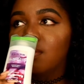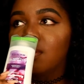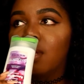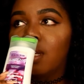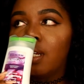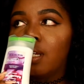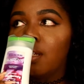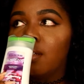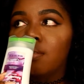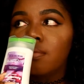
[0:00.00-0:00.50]

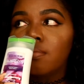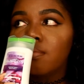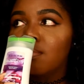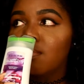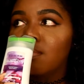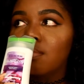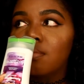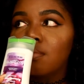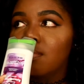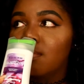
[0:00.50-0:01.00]
Like,
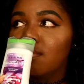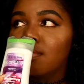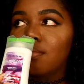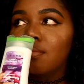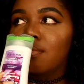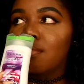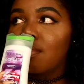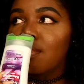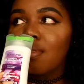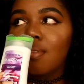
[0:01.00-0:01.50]

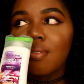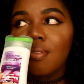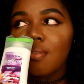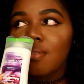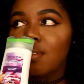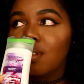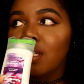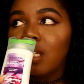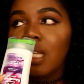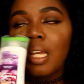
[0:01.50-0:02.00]

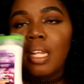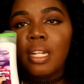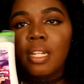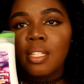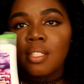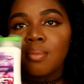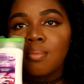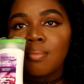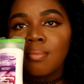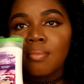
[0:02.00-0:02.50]

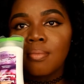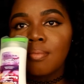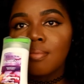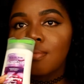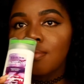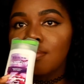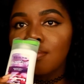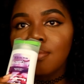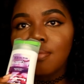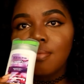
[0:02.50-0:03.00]
ladies,
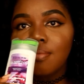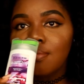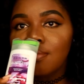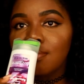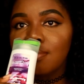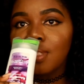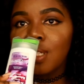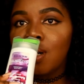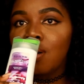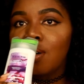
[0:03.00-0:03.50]

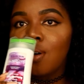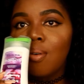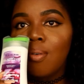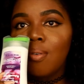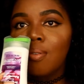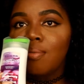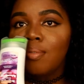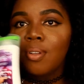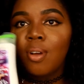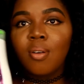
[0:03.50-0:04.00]
don't
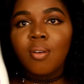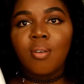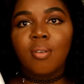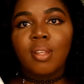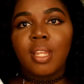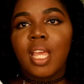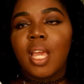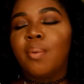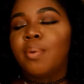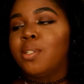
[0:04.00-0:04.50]
go don't go
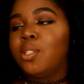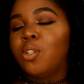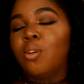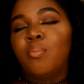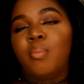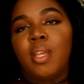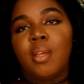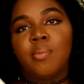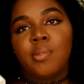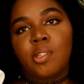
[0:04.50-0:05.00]
lay it with
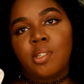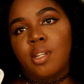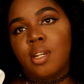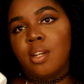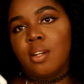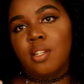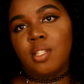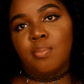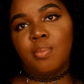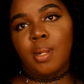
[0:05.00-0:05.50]
your man with your
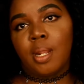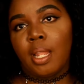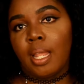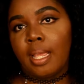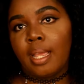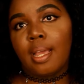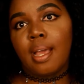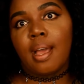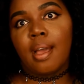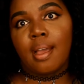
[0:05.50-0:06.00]
hair smelling
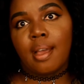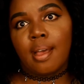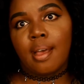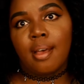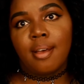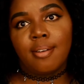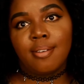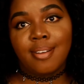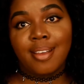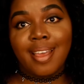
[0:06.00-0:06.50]
like
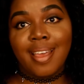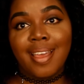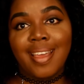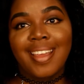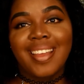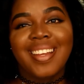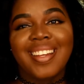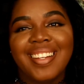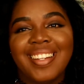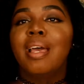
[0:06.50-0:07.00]
caca, okay?